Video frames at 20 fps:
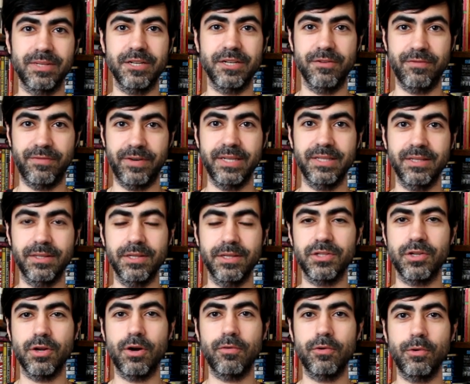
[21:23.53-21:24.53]
that you find in
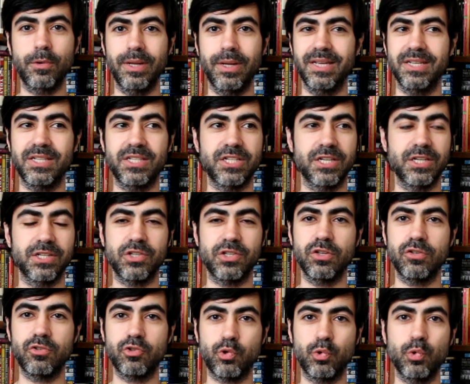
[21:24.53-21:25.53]
this novel is
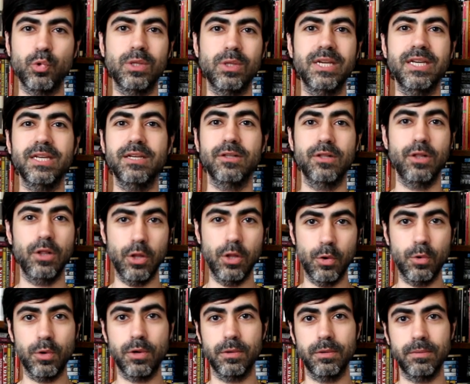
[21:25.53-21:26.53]
just truly
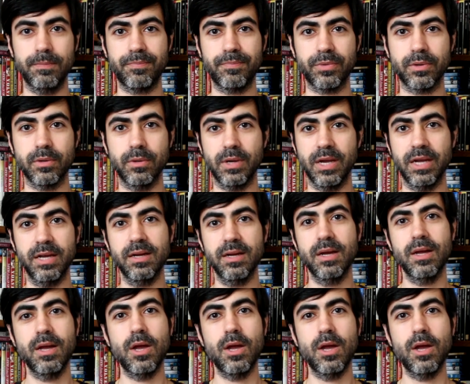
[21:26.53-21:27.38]
local, okay?